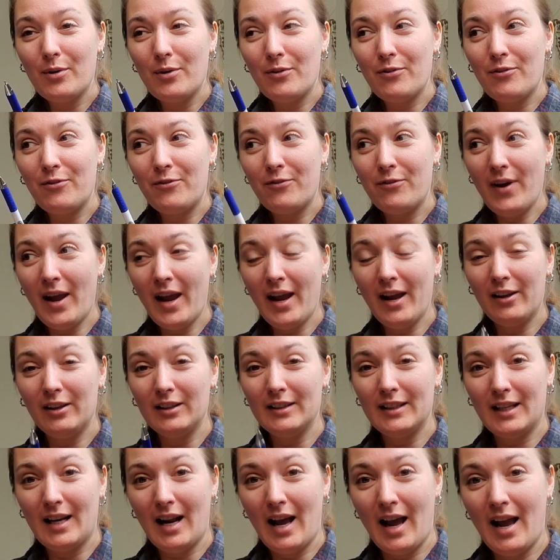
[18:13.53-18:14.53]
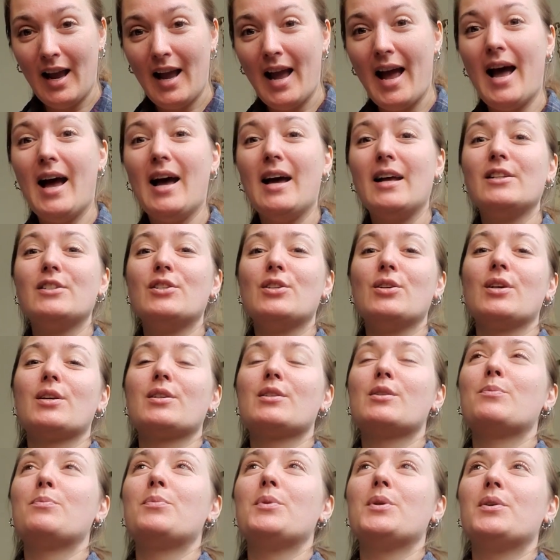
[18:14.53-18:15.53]
fail that I had to
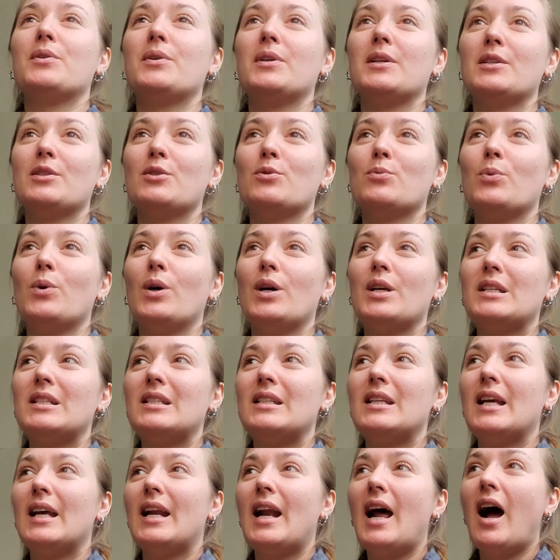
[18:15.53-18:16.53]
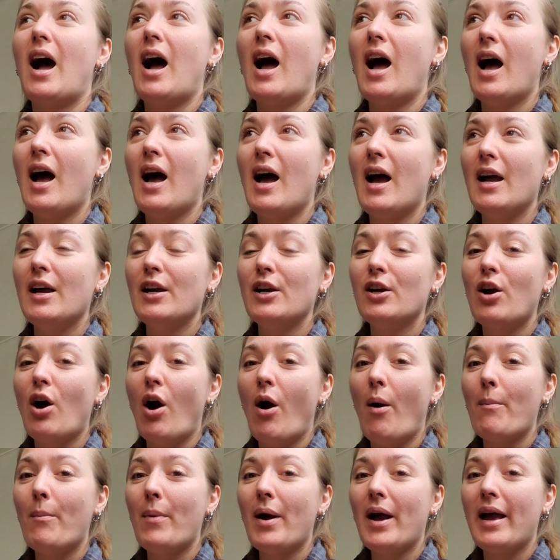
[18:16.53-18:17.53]
experience was that I
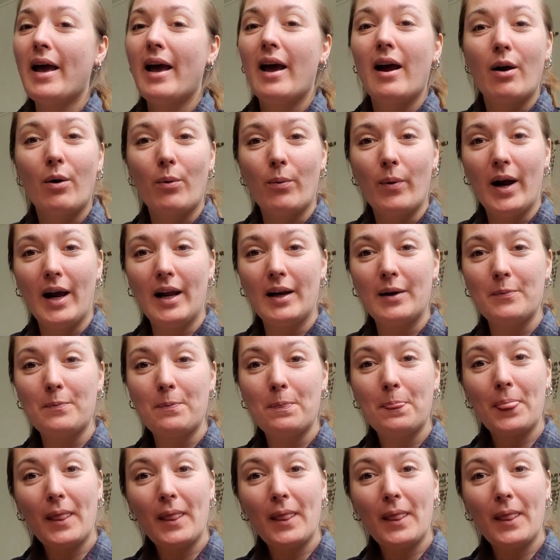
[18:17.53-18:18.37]
got my hair wet.